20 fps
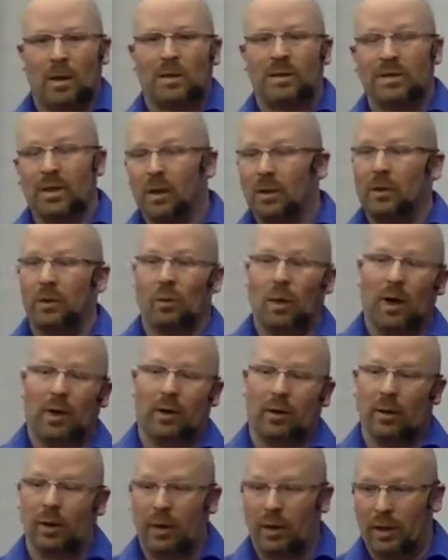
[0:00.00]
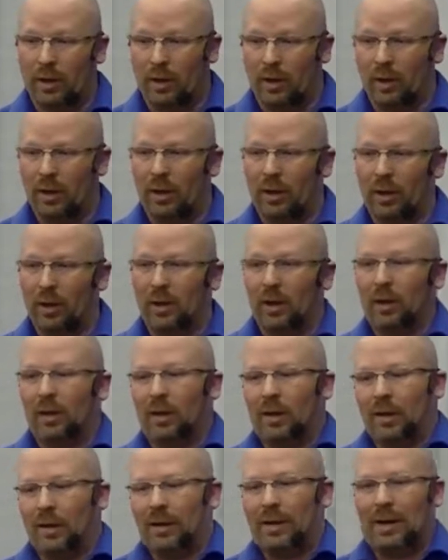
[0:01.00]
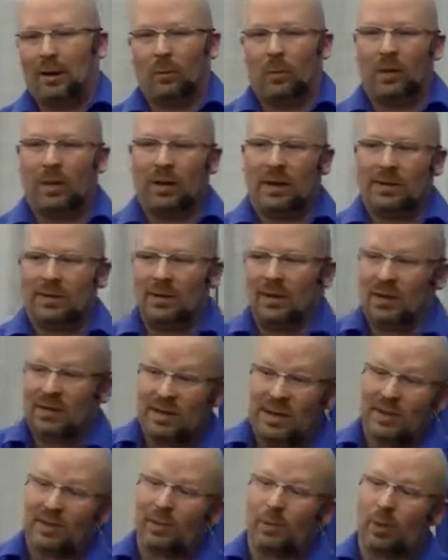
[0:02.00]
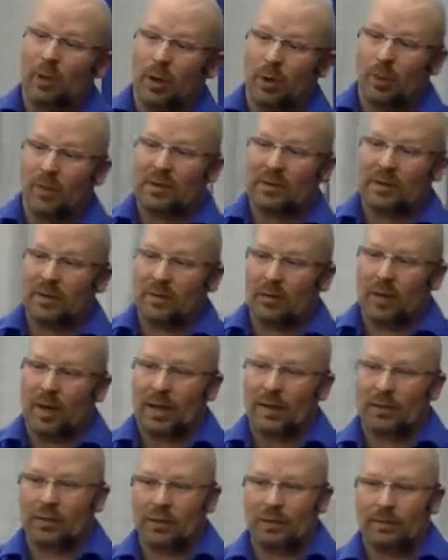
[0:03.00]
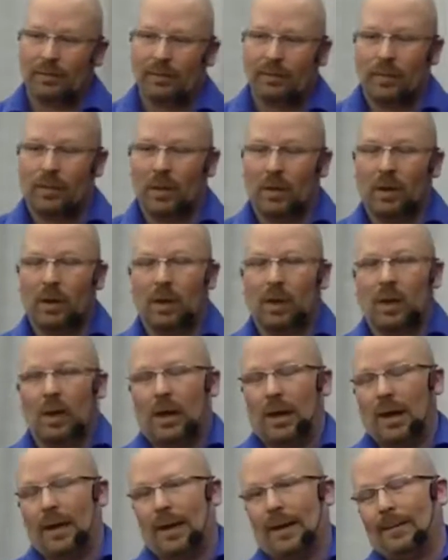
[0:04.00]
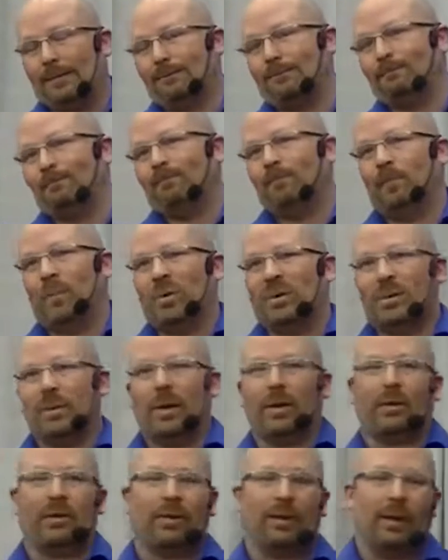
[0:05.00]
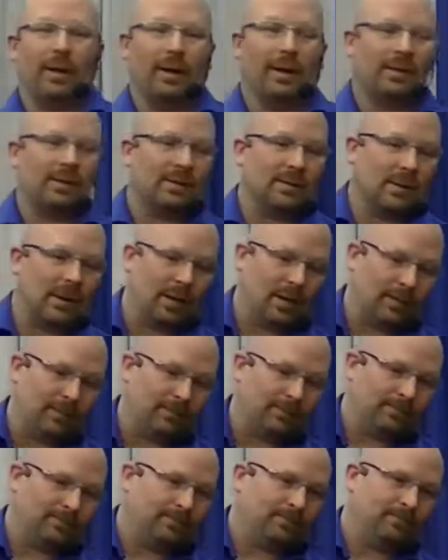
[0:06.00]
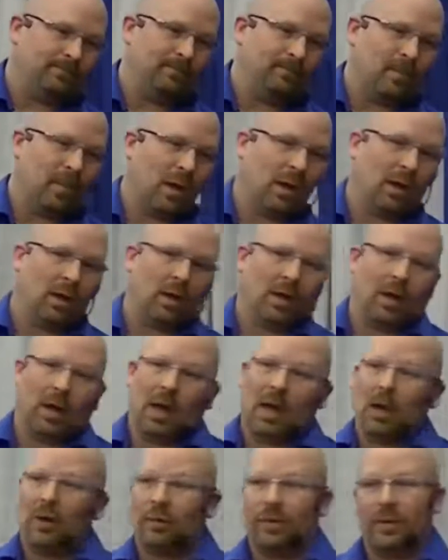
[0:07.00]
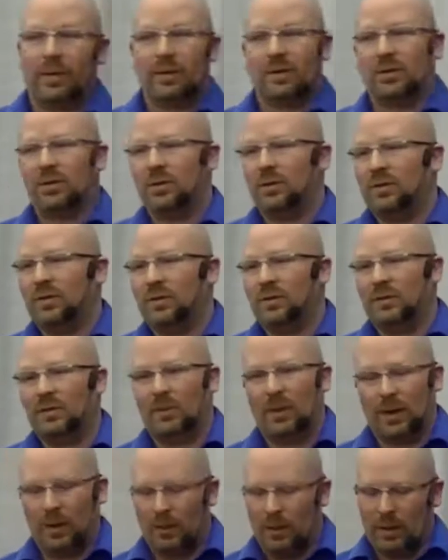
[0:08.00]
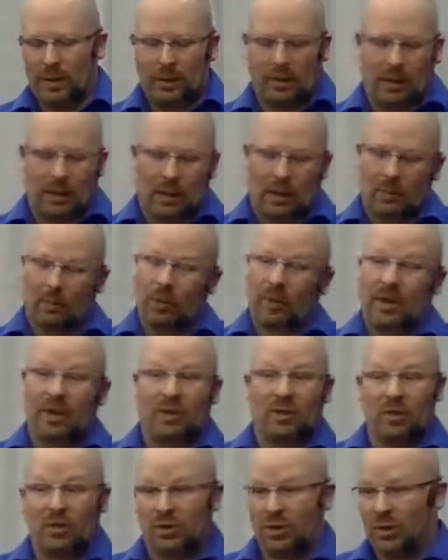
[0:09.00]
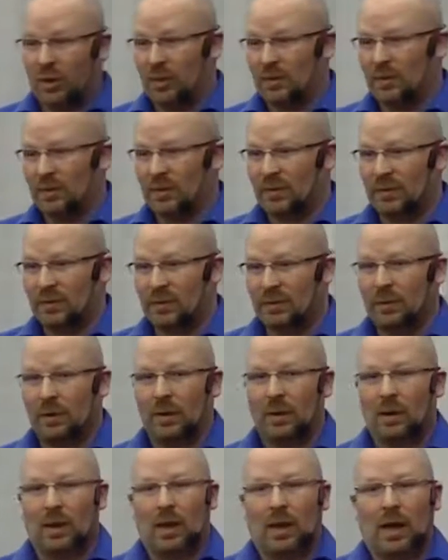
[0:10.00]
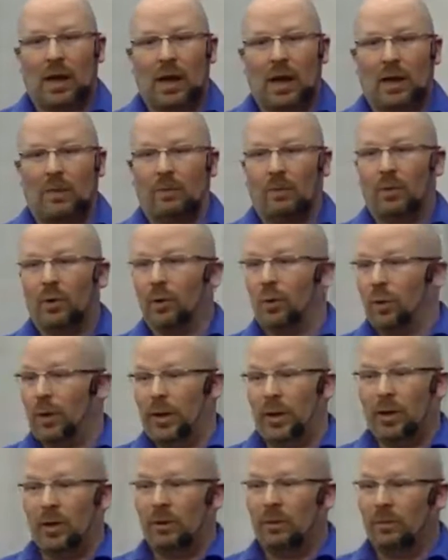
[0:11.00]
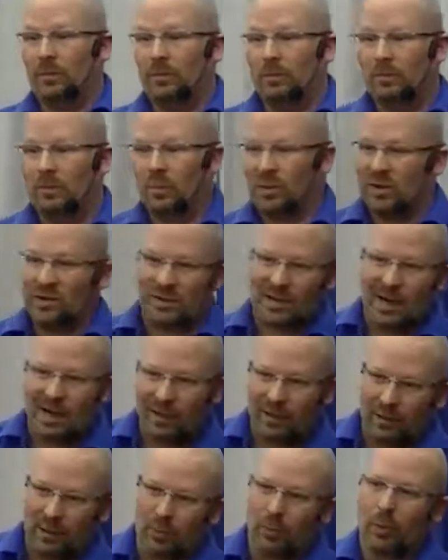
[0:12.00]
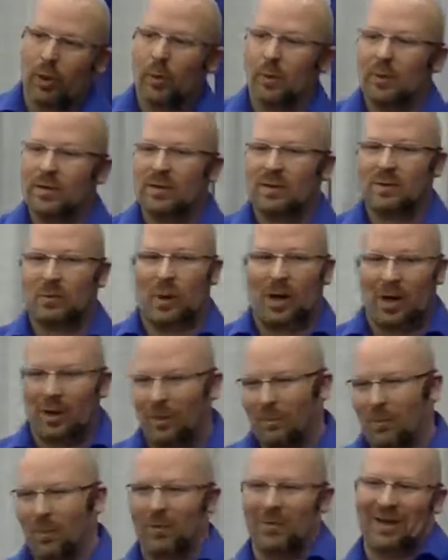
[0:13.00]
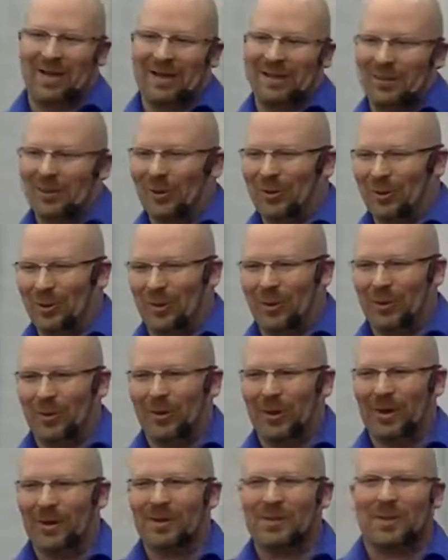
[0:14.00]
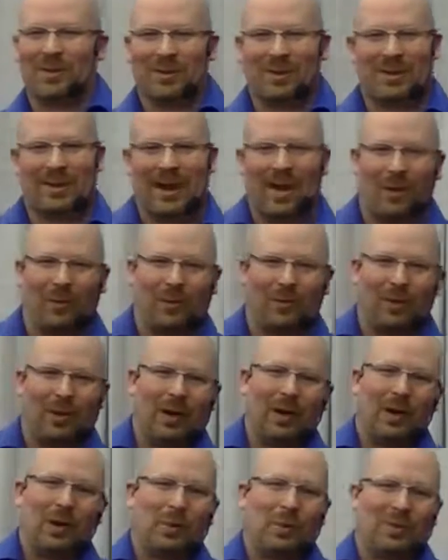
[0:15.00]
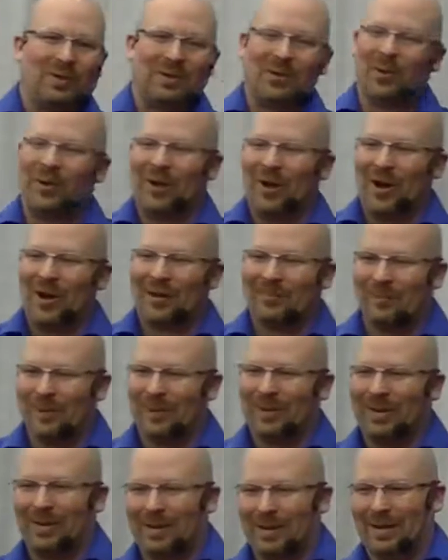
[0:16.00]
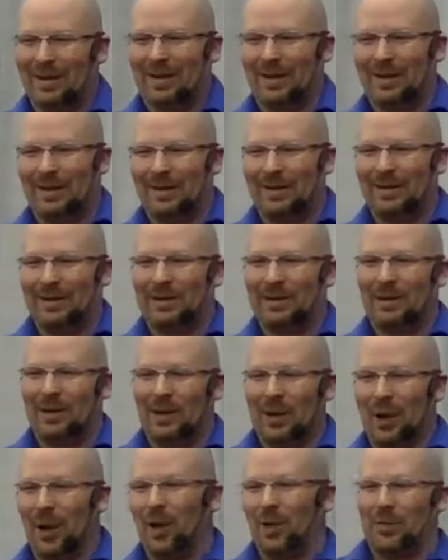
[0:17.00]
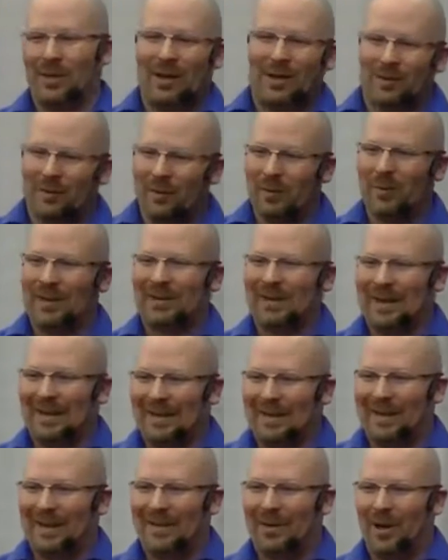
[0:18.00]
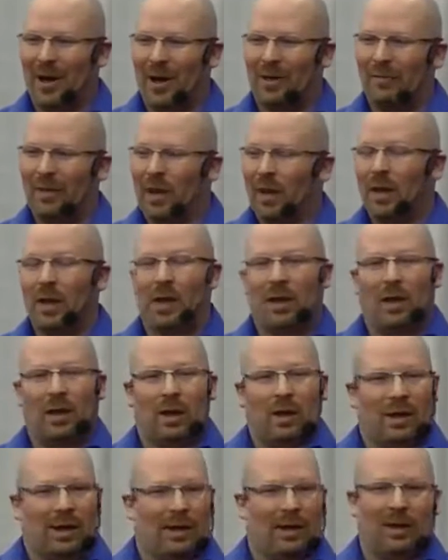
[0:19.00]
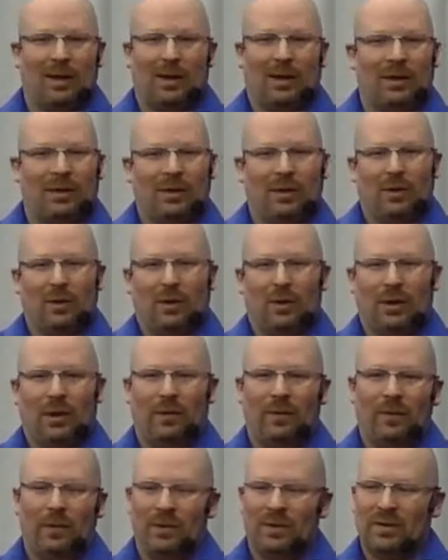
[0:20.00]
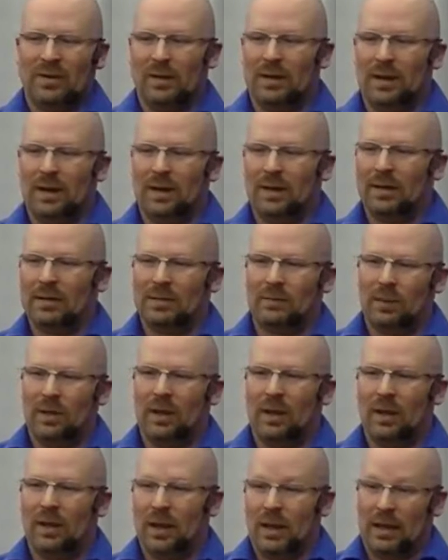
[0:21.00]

tell you why you're here, that really gives you a sense of purpose and direction. What's some other things? Health issues, there's a big one. Relationships, career, which is kind of your purpose as well, and moving into a new career, especially now with what's going on with the economy, everybody's getting laid off. You know, if you see that as being a